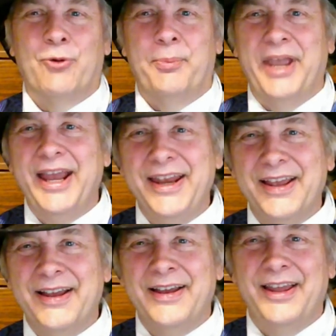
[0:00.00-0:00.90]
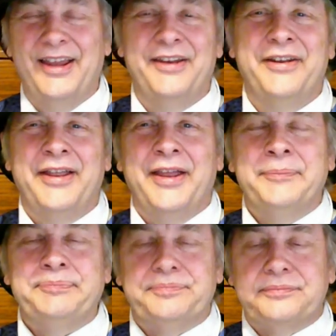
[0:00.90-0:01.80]
Romania and
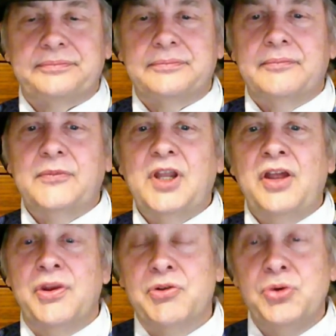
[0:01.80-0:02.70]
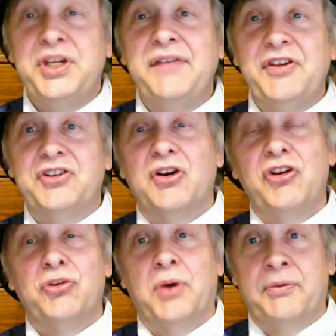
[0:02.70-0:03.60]
there were two TV
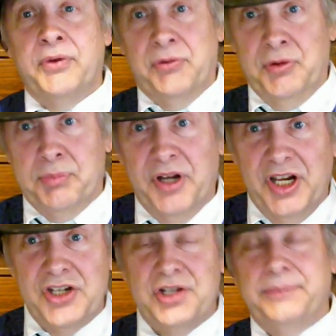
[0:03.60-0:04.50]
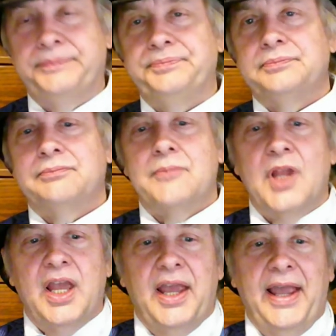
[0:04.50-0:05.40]
series. One was British,
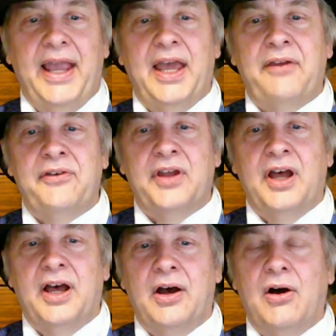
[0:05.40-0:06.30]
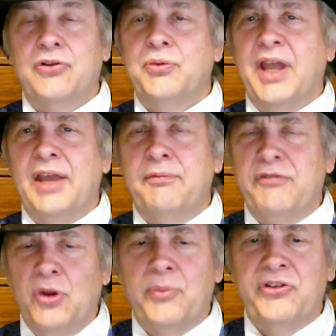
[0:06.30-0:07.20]
and uh, also a
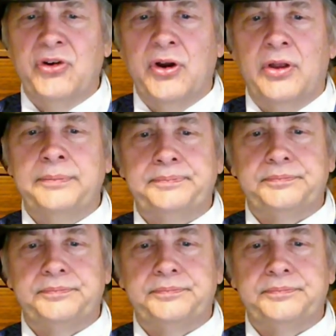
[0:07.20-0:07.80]
film serial